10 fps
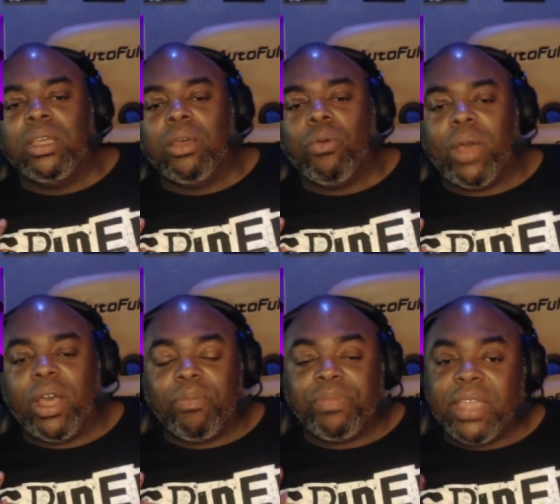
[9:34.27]

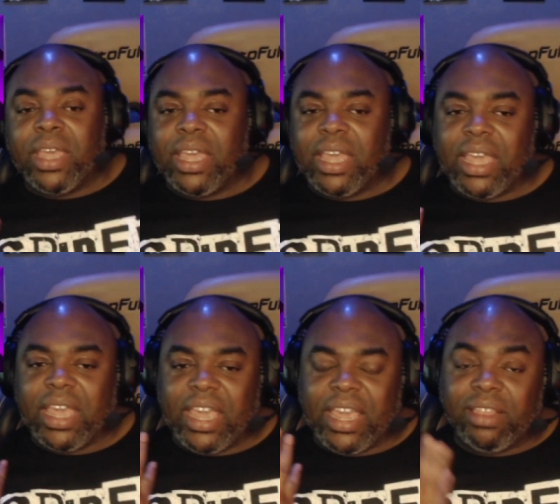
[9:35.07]
Well,
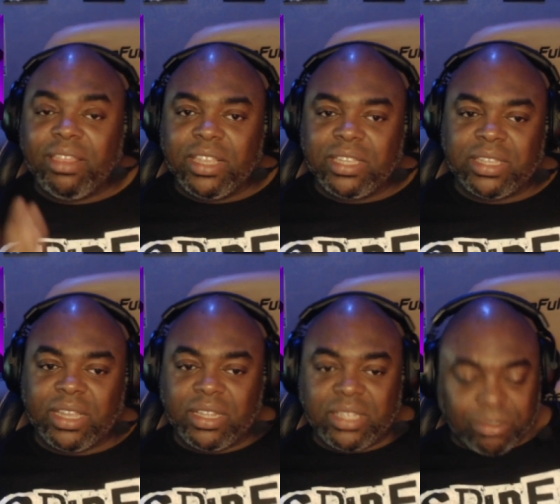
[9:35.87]
in this
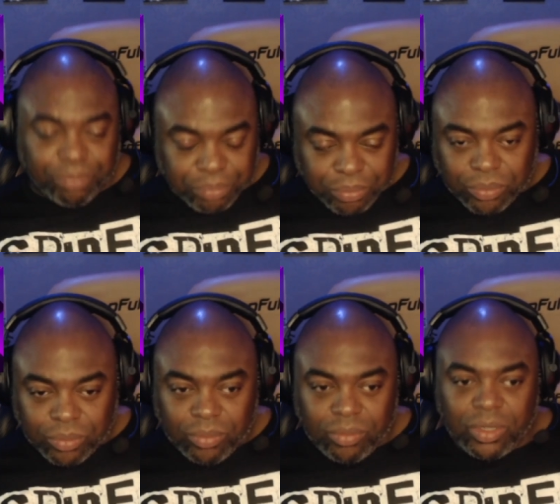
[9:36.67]
sense,
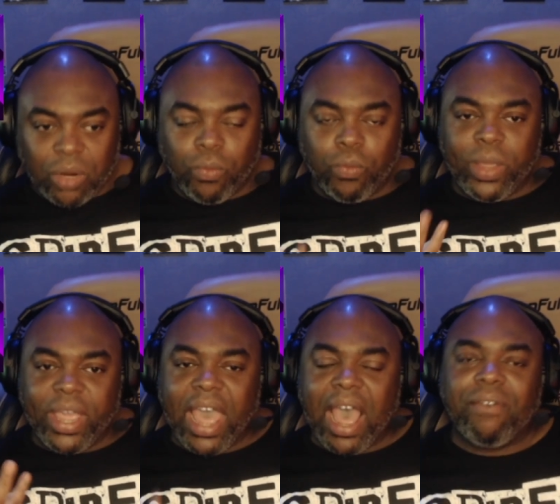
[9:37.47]
we
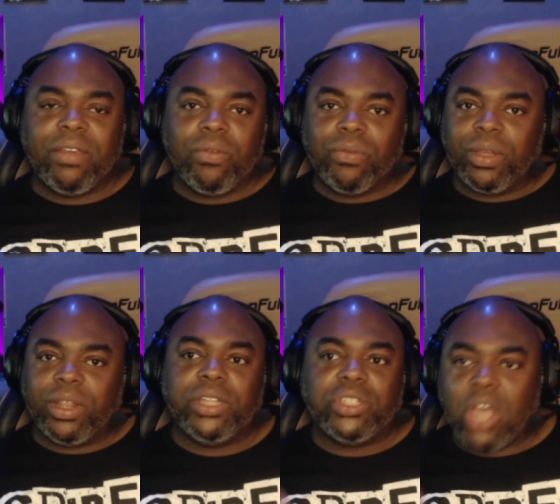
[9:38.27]
haven't
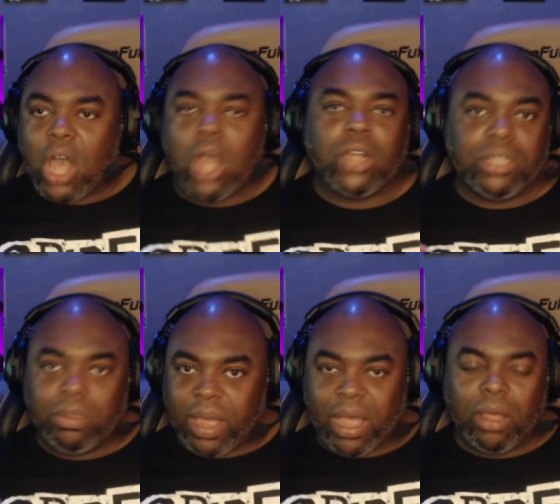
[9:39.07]
really talked
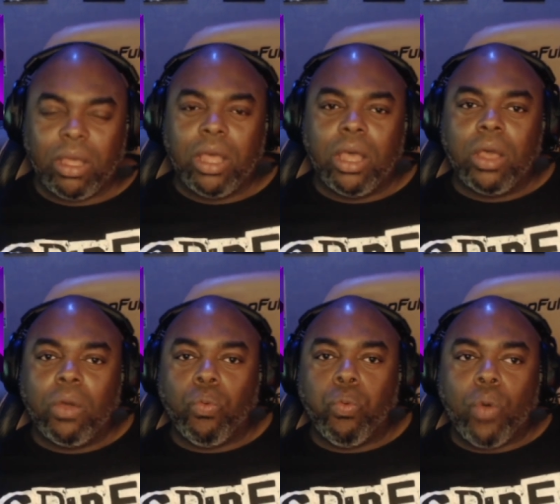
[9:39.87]
about
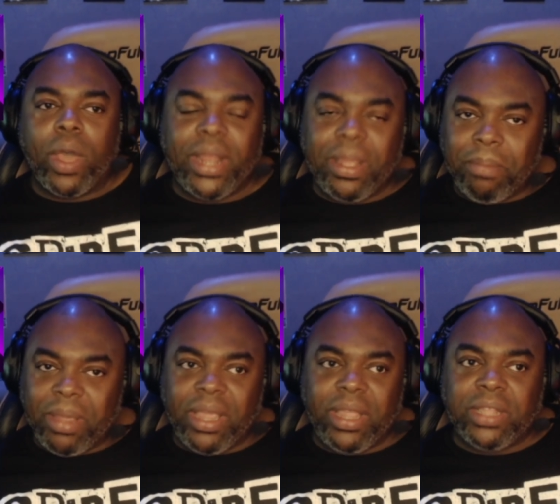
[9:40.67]
what it
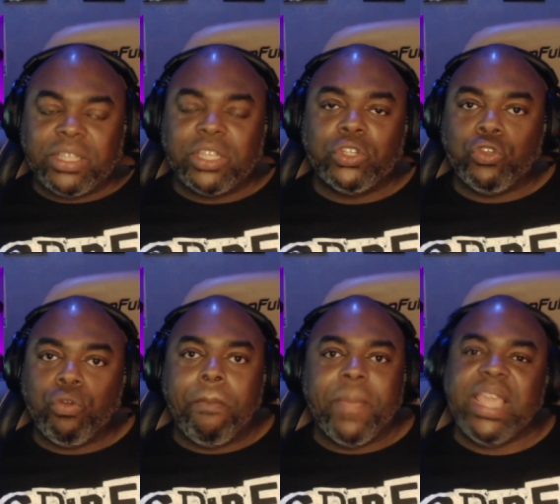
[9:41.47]
means to
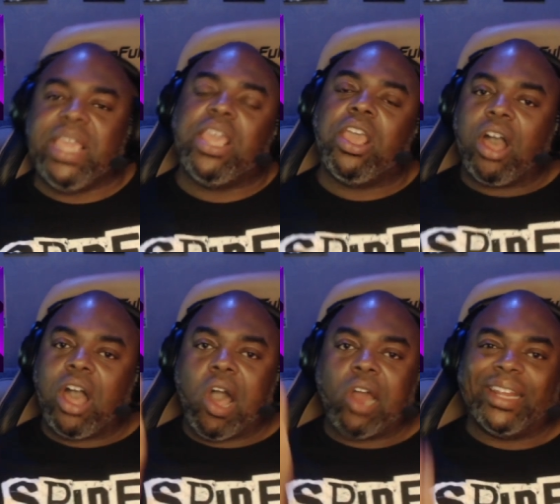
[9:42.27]
be
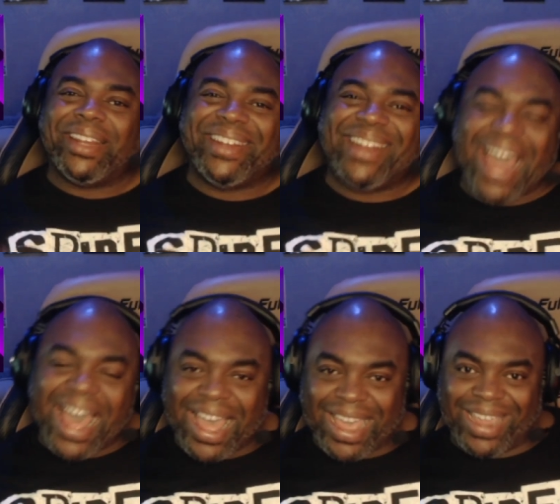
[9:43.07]
online